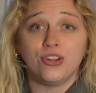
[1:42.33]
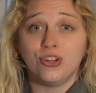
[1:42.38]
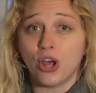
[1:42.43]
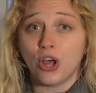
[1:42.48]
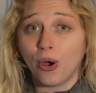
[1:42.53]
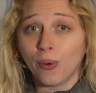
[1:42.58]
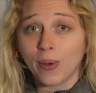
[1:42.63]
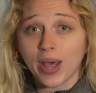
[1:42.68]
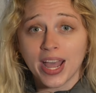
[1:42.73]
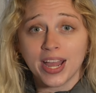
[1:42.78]

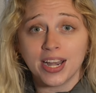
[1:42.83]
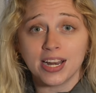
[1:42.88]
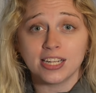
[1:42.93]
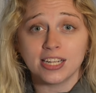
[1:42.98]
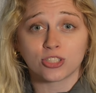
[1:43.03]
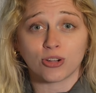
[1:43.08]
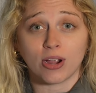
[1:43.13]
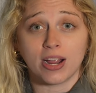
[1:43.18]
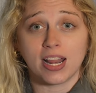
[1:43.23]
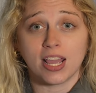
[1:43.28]
no hidden
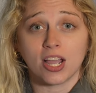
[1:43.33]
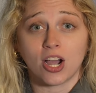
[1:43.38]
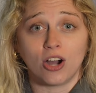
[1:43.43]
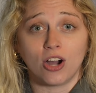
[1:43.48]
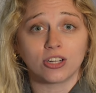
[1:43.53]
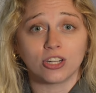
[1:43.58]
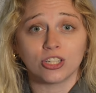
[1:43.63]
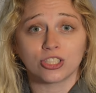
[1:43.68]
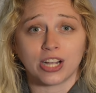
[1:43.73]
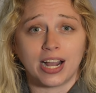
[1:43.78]
training
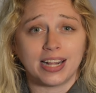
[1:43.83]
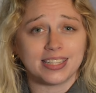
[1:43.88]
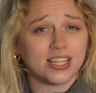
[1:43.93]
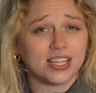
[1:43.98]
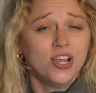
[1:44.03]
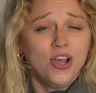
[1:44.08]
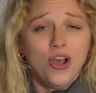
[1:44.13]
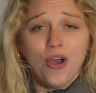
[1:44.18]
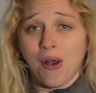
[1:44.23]
on your chats,